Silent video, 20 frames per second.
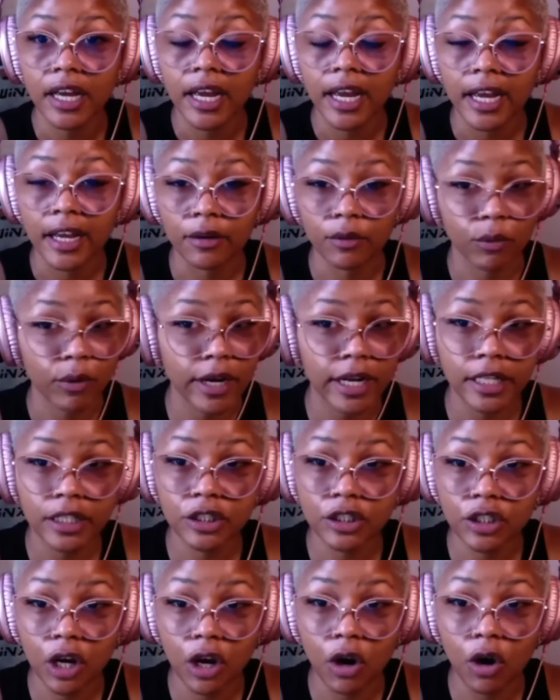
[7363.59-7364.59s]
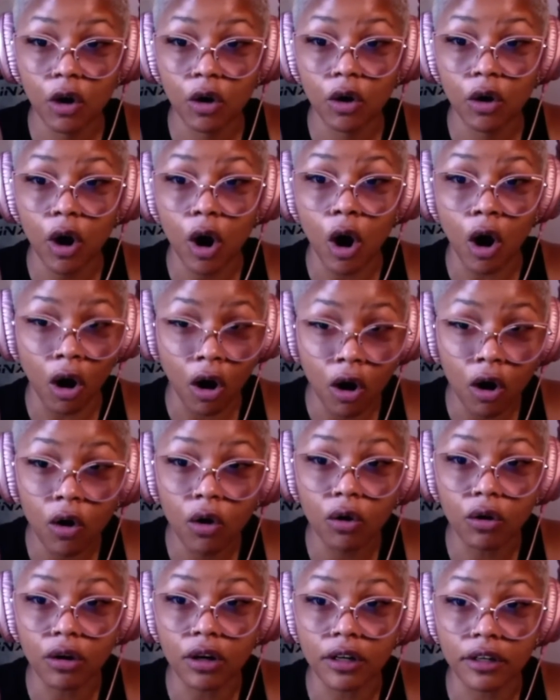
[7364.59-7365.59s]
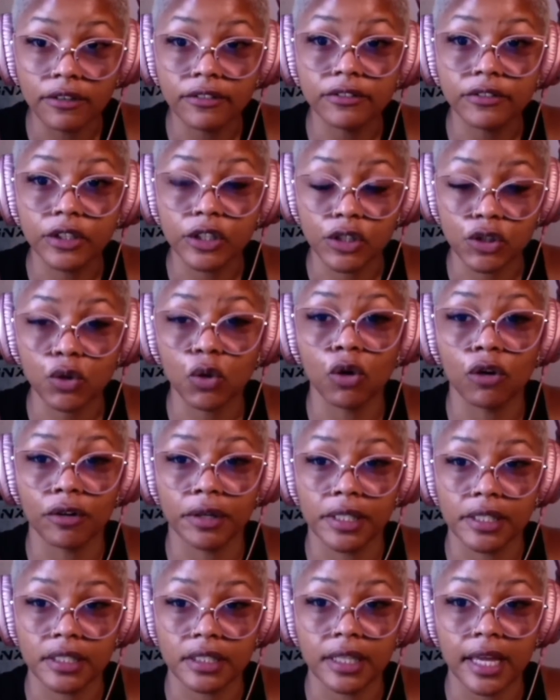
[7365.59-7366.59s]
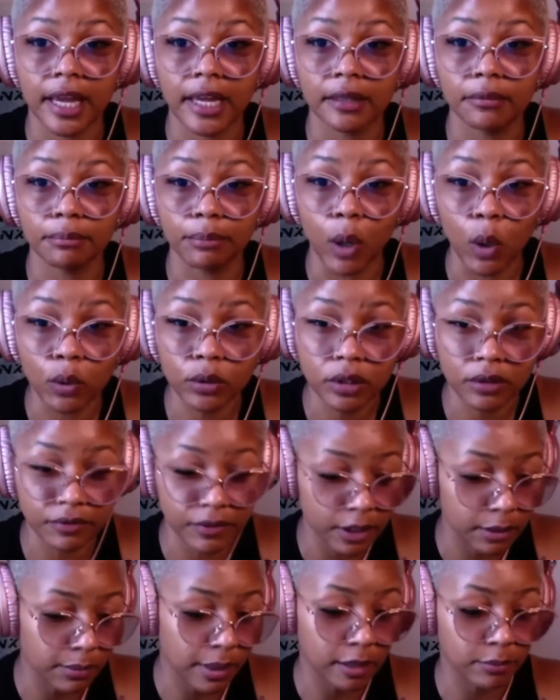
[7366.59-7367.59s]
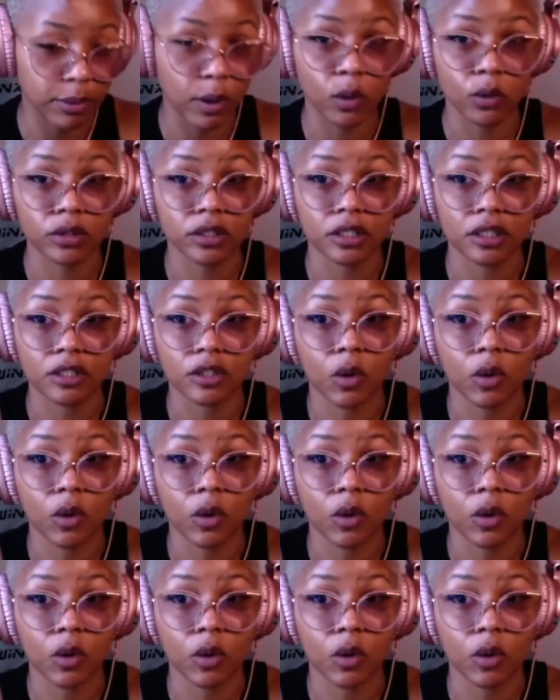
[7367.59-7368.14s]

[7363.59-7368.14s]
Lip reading: and read y'all all of the stories that both of them had posted.